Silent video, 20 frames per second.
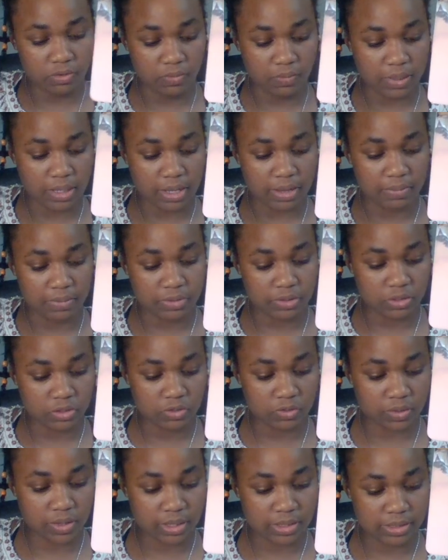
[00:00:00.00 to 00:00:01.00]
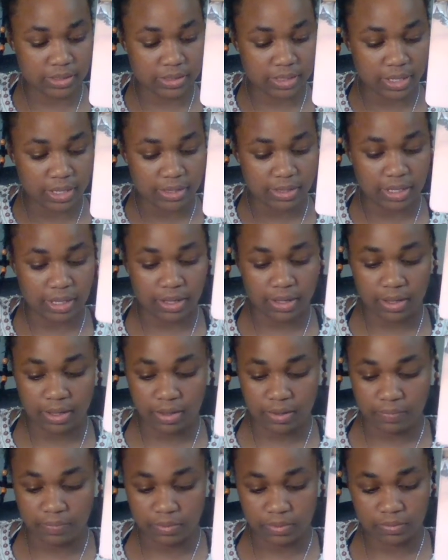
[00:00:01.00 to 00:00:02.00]
being able to trust that
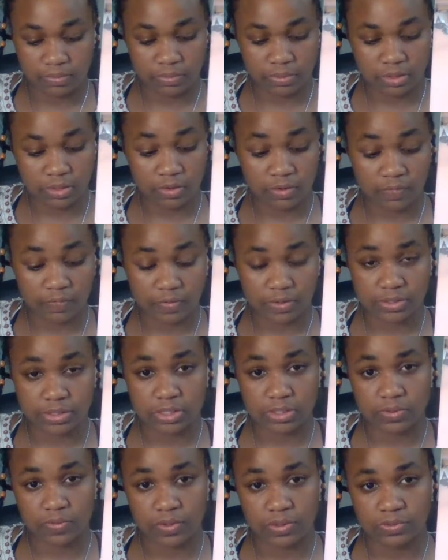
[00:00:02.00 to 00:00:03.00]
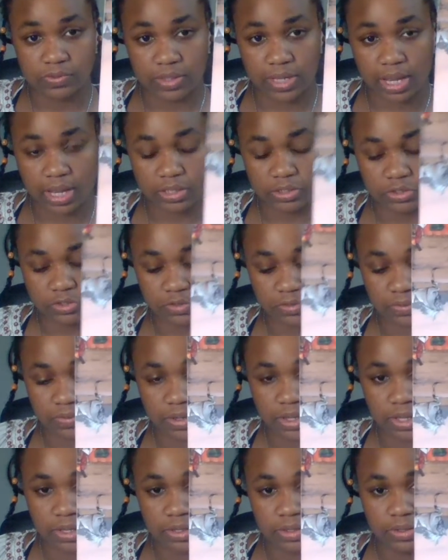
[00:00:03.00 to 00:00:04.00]
the universe is going to catch you.
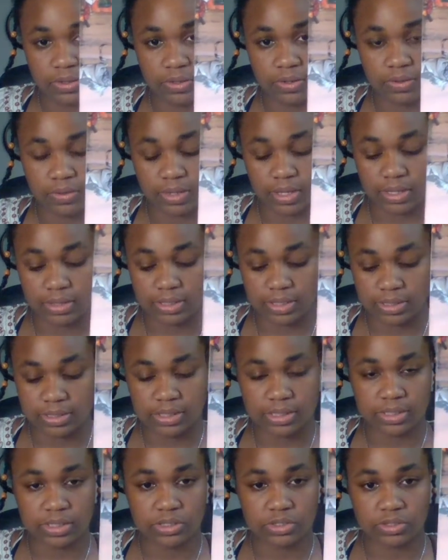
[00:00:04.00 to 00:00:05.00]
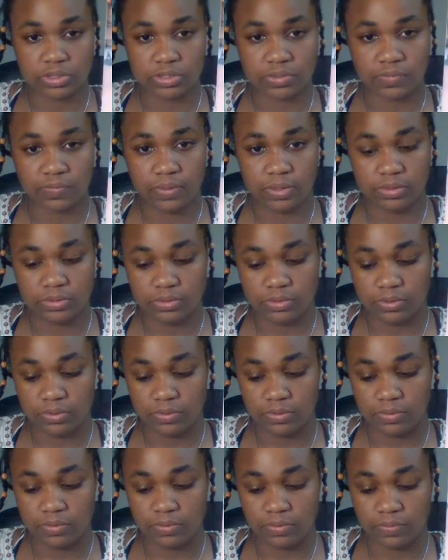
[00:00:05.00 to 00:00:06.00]
You know, that this isn't just going
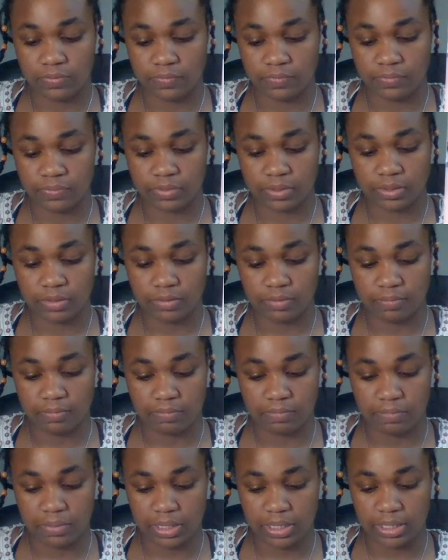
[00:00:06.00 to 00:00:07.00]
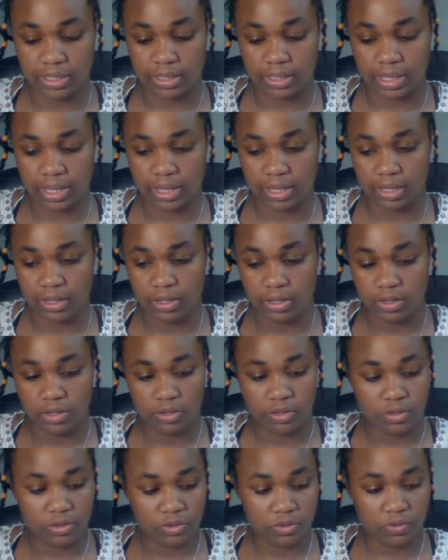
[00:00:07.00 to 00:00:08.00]
to be like
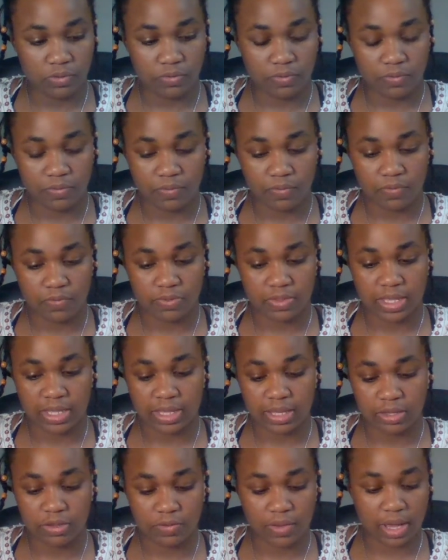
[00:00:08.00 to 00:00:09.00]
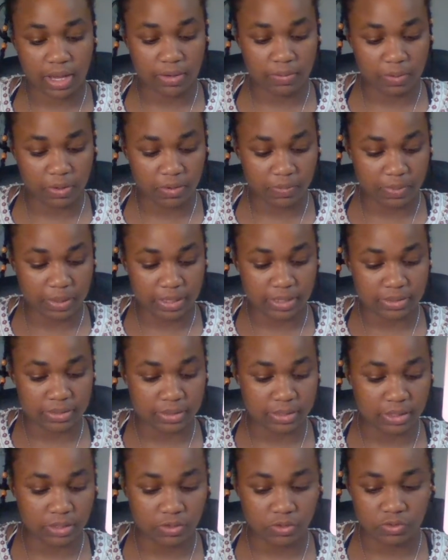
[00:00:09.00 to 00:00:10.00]
you thinking you had a purpose and
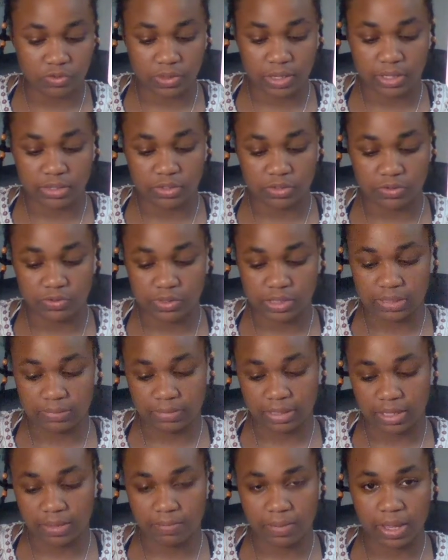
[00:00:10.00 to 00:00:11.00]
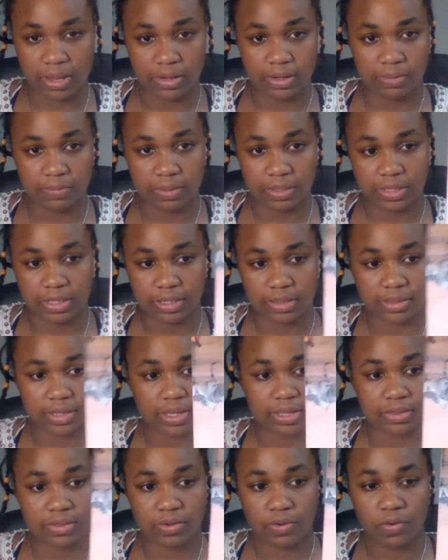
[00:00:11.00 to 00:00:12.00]
then you tried to do something about it, but then,
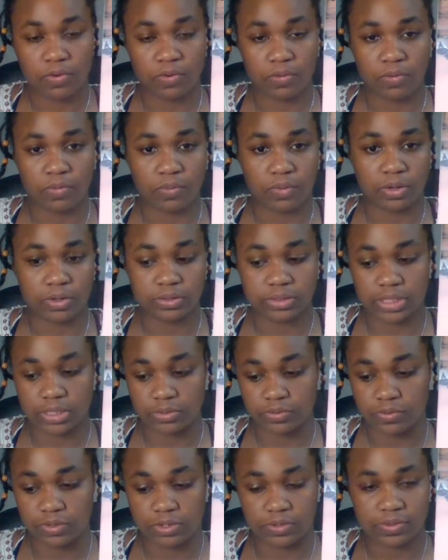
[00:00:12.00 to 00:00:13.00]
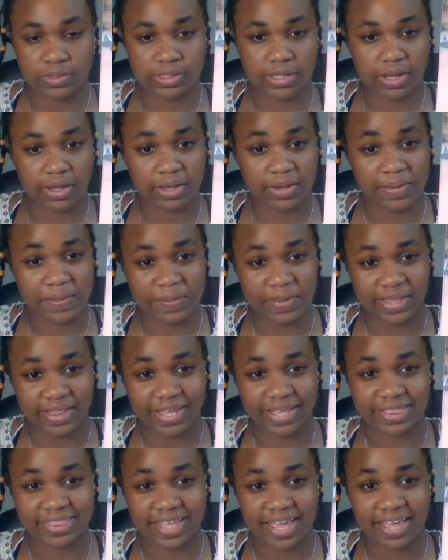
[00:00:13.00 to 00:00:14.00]
like, the whole world ignored you. It's not going to be
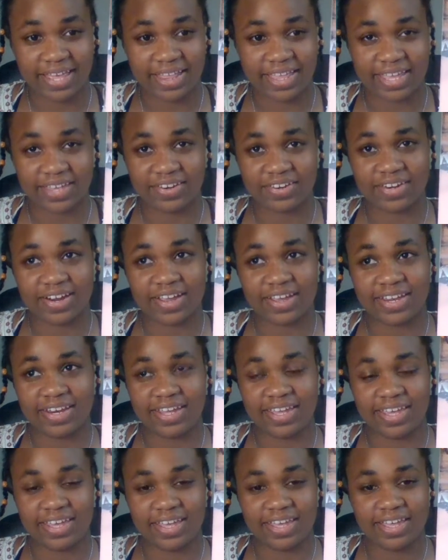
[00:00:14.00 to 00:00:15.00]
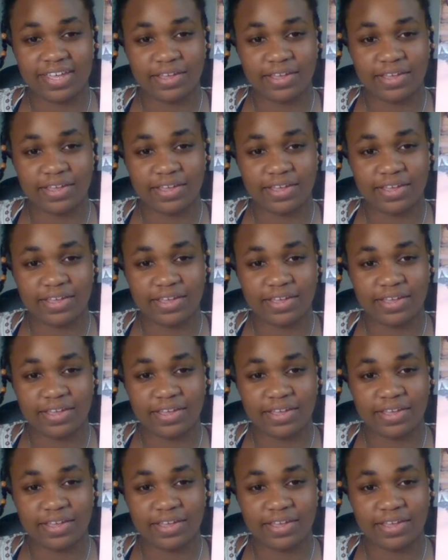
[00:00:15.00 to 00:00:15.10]
like that. Like, you're not going to get,